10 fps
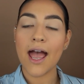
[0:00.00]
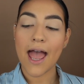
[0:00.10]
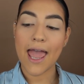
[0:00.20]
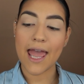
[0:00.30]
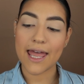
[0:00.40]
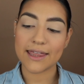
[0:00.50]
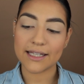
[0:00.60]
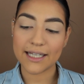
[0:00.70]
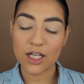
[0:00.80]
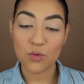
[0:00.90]
and the
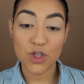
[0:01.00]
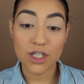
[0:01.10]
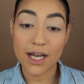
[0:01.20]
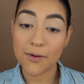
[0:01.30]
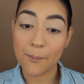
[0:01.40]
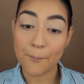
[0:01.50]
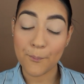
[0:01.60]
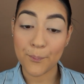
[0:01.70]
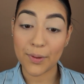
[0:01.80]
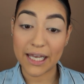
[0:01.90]
lady was kind of
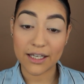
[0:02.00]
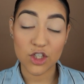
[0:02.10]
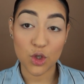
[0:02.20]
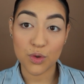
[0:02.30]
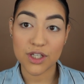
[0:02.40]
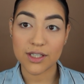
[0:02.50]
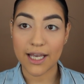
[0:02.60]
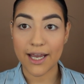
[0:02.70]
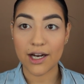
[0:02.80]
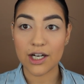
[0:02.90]
like, she was
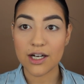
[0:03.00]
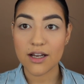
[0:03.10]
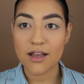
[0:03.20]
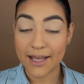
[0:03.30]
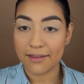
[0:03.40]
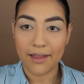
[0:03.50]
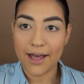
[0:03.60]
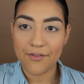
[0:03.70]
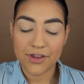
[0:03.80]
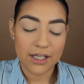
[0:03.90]
scared. They
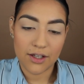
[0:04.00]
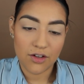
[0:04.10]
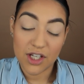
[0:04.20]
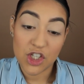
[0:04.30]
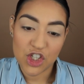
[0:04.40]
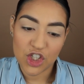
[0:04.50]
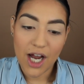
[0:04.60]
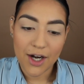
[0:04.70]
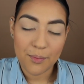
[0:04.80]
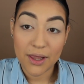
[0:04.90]
left. They literally just
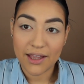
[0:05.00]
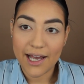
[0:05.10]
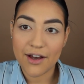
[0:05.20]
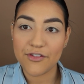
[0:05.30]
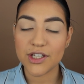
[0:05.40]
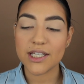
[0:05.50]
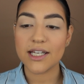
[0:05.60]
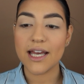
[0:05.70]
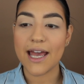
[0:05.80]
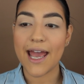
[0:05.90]
got up and left.
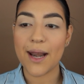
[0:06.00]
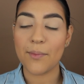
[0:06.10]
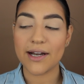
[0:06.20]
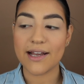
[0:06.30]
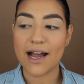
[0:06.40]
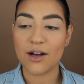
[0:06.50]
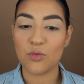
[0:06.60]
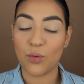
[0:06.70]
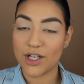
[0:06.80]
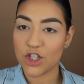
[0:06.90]
And my
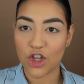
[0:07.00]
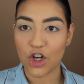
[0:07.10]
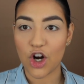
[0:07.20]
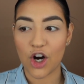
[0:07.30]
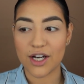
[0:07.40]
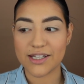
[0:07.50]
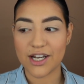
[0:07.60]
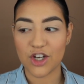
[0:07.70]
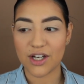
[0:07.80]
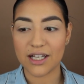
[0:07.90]
dad went to their car and
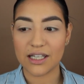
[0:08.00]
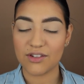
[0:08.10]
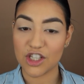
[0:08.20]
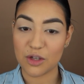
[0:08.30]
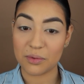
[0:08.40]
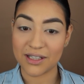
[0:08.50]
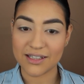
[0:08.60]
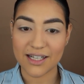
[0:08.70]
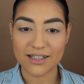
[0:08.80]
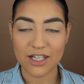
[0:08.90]
said, you're not leaving till the police
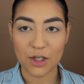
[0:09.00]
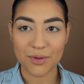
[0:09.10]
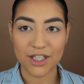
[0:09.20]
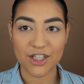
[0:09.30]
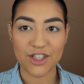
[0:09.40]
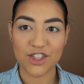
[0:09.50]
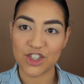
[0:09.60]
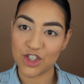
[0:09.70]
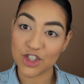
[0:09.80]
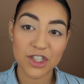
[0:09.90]
gets here
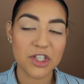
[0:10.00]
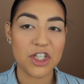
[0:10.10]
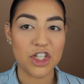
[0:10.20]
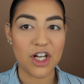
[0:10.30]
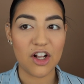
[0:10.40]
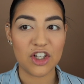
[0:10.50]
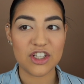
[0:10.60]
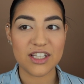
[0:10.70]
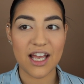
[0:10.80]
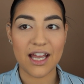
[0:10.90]
because you took
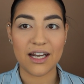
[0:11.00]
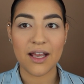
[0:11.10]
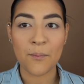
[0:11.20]
$100. And